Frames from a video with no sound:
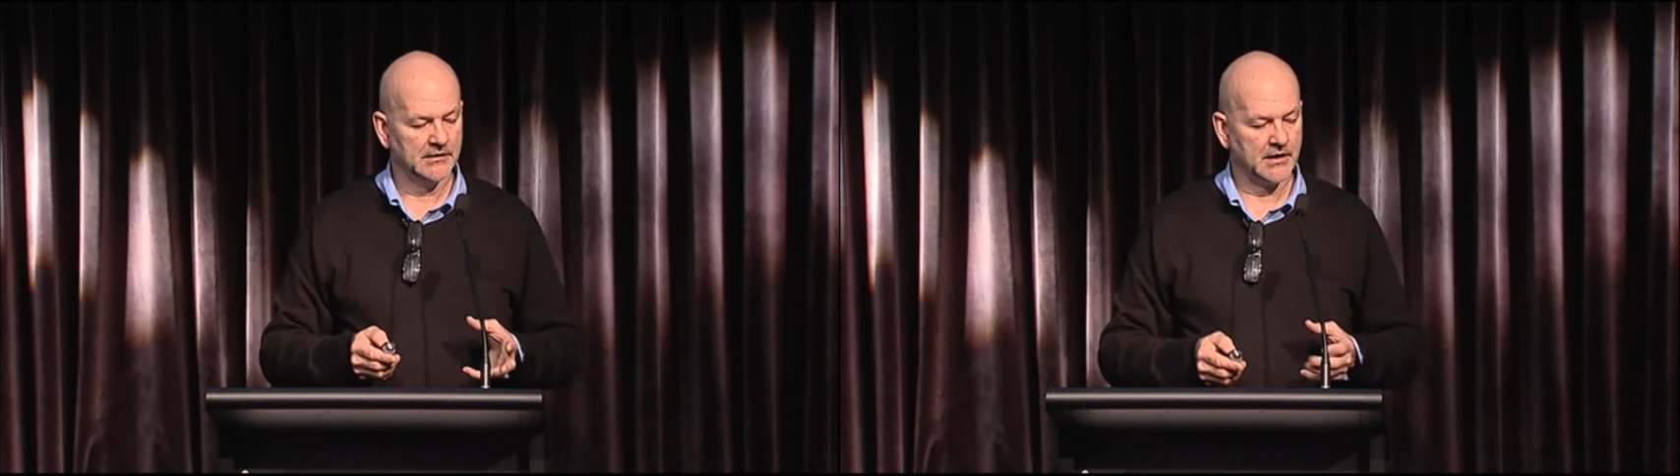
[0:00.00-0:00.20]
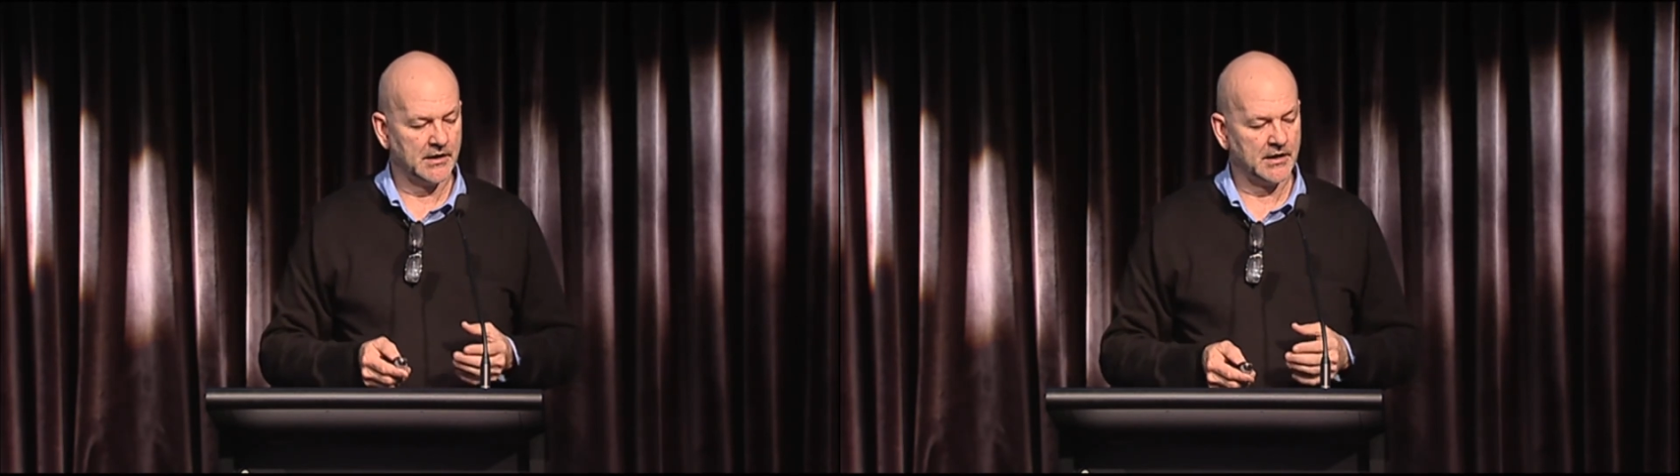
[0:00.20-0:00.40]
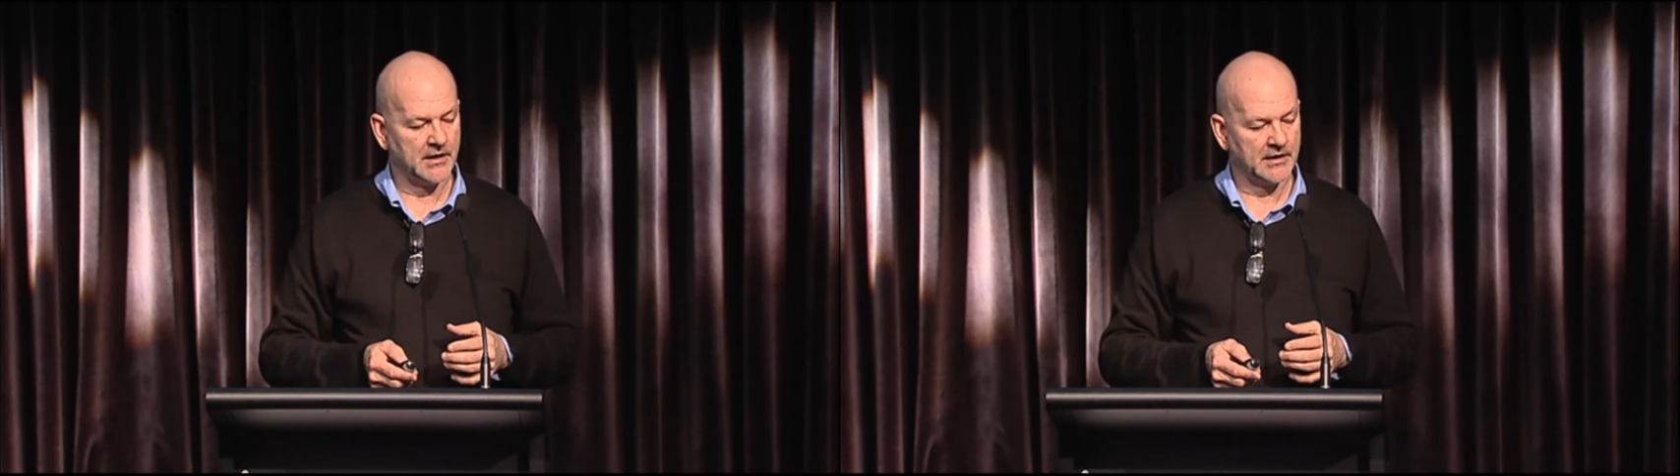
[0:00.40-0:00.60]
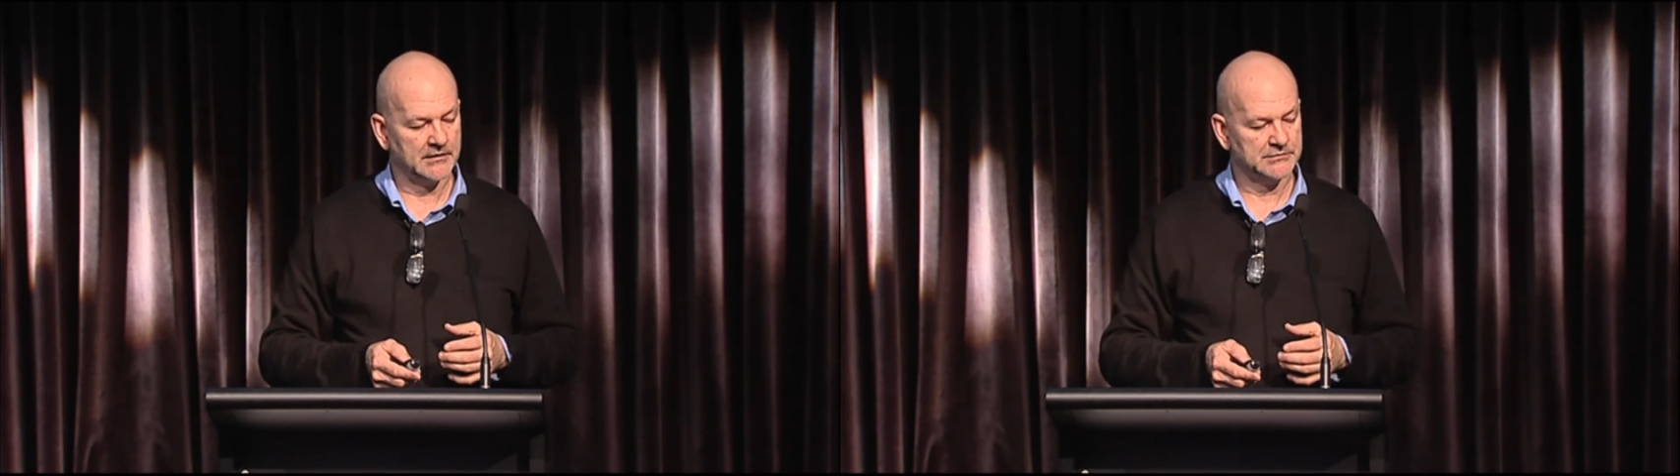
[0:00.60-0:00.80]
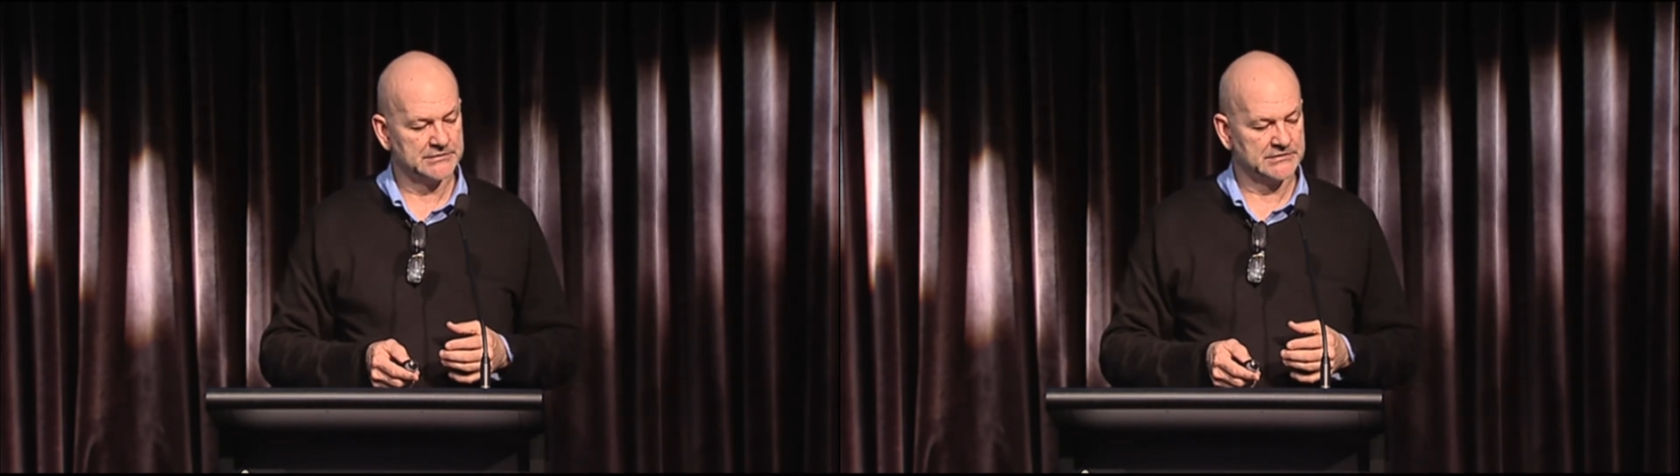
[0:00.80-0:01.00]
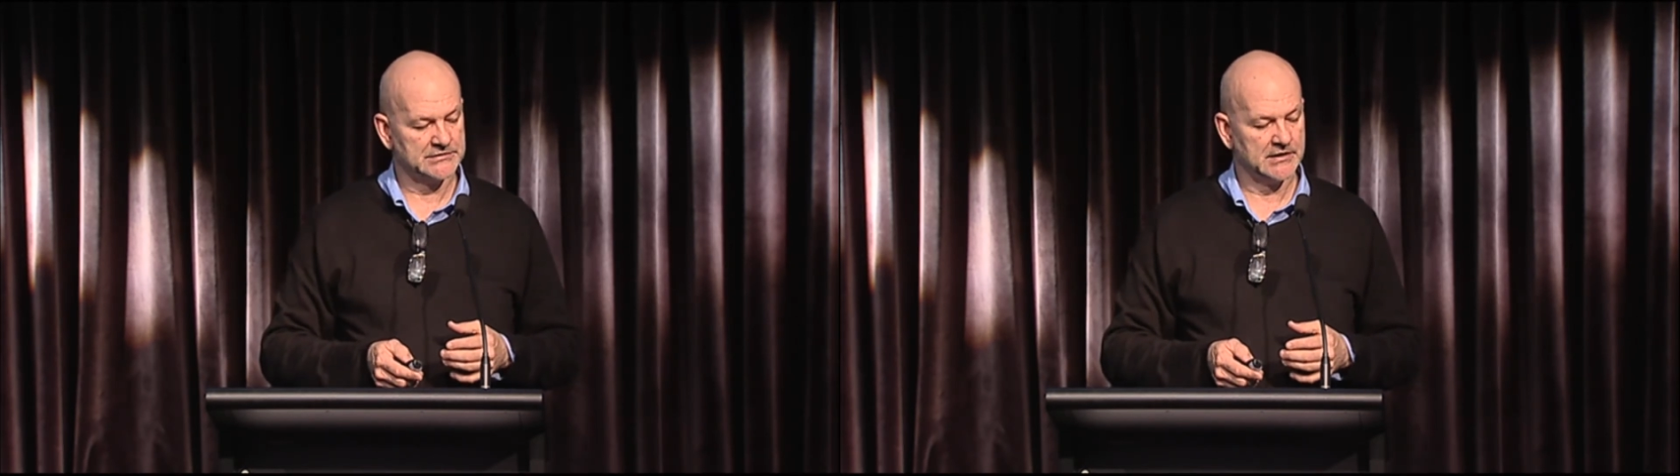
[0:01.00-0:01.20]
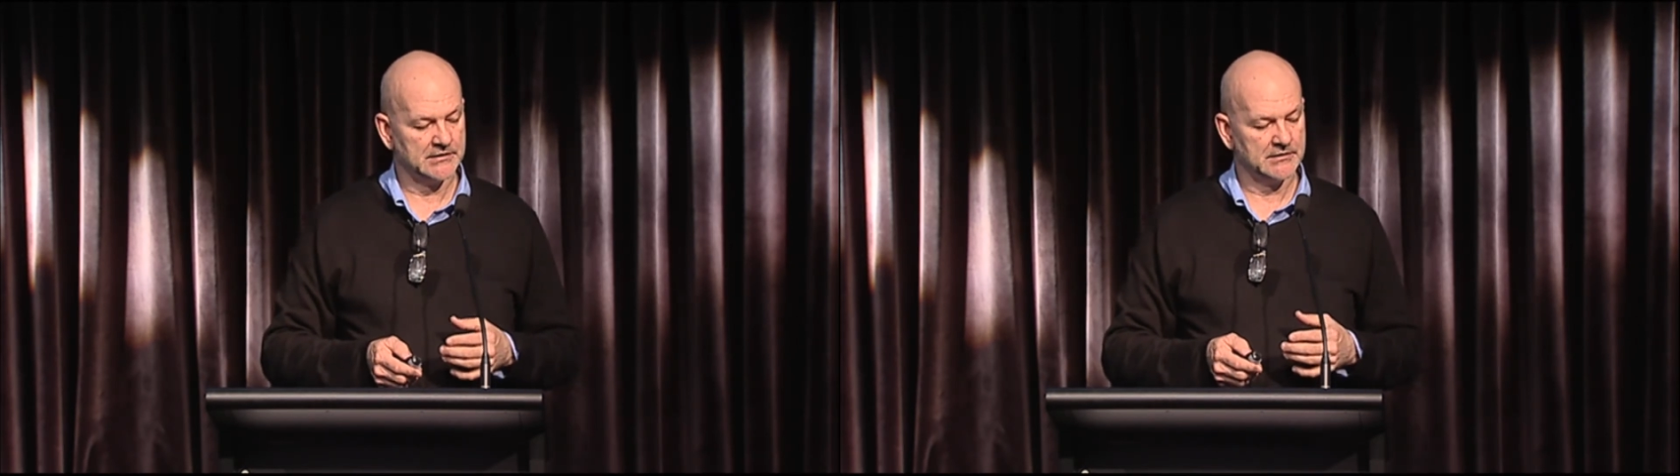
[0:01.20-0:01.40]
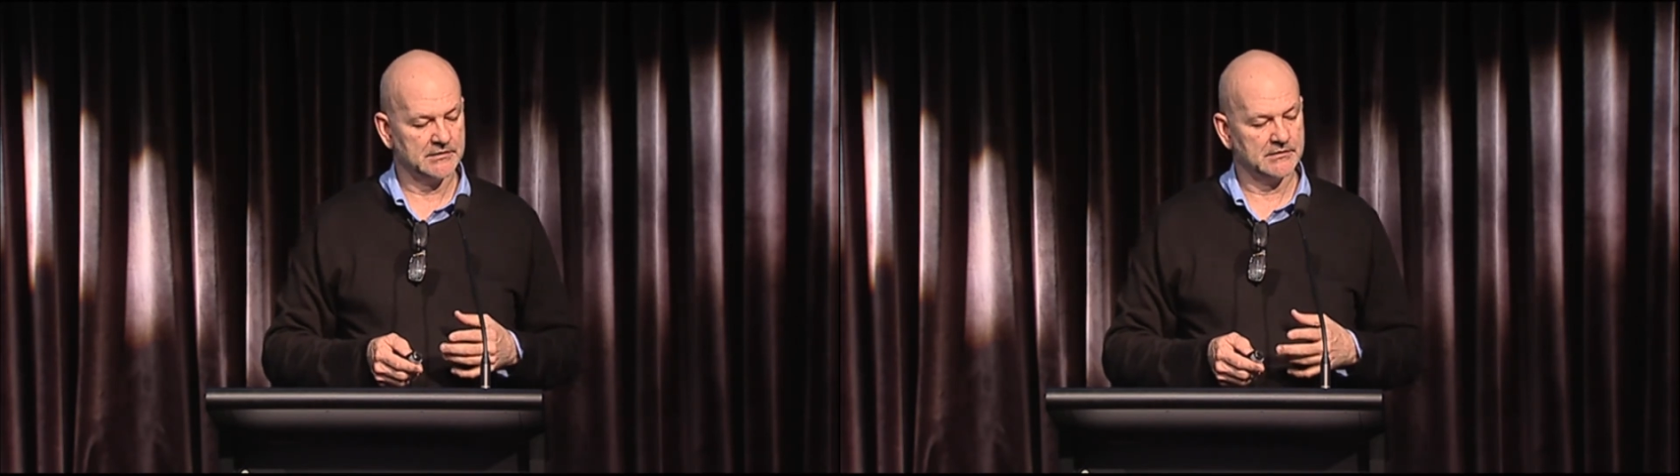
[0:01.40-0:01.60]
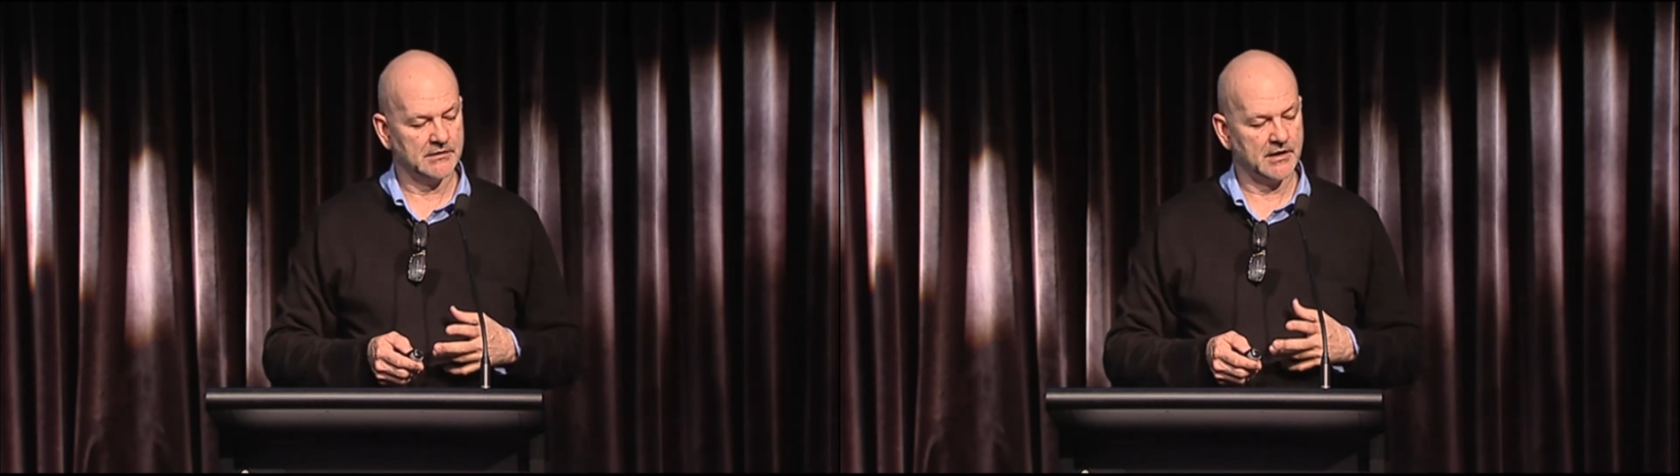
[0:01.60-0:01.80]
and it was extended